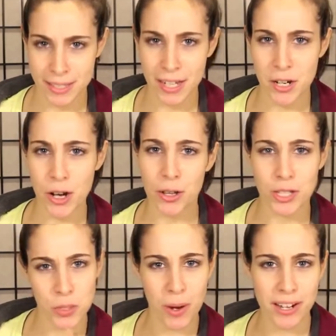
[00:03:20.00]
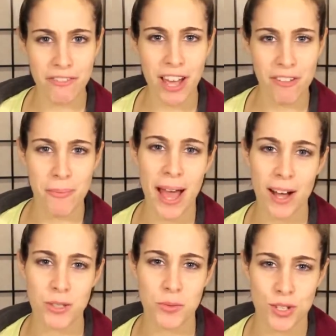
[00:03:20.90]
there you go, the 25
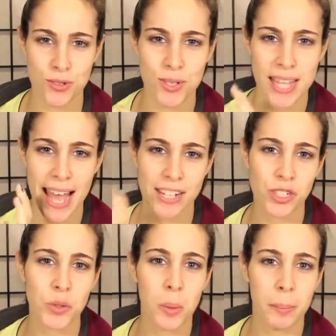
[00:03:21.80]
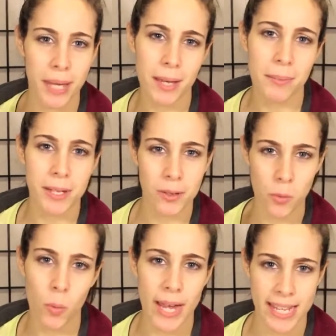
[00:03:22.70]
pounds, which was the actual baby
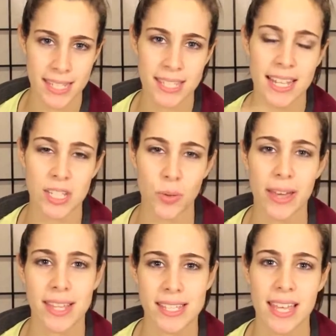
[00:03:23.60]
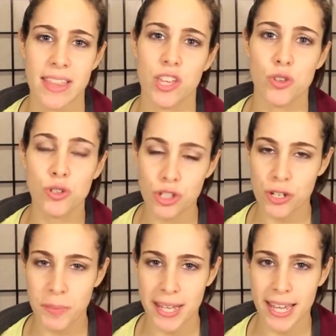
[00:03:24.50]
weight. That's why they say that you
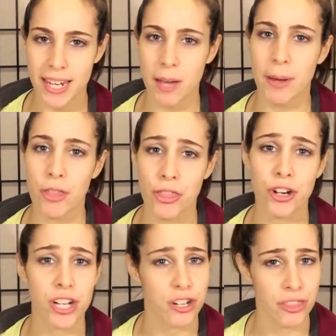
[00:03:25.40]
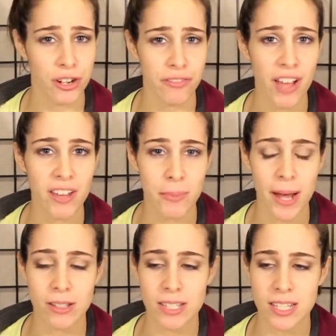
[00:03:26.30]
should be gaining about 30 to 35
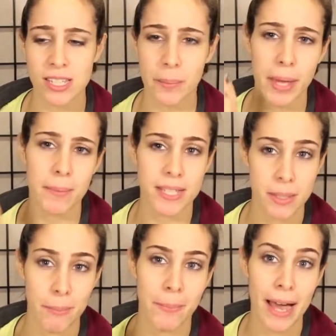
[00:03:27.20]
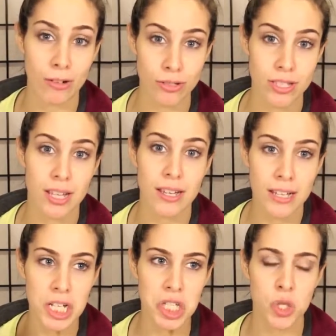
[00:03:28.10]
pounds, because the baby is about
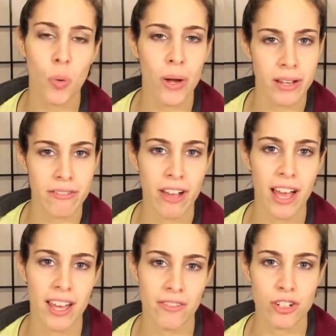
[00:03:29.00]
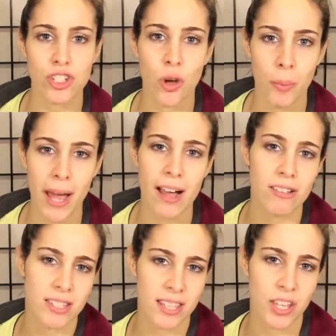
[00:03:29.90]
25 or so
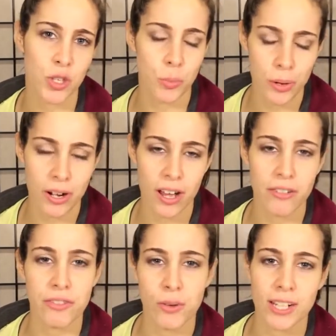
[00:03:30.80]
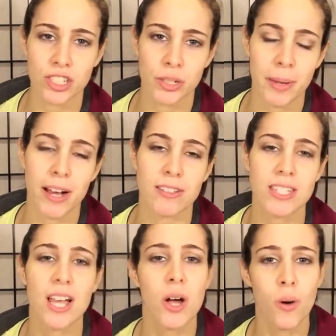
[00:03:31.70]
pounds, and then you put on a few extra
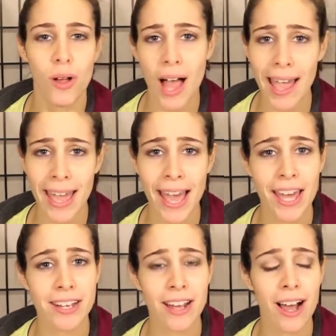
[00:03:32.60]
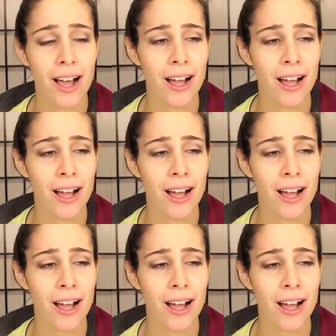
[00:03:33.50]
pounds. Well, I had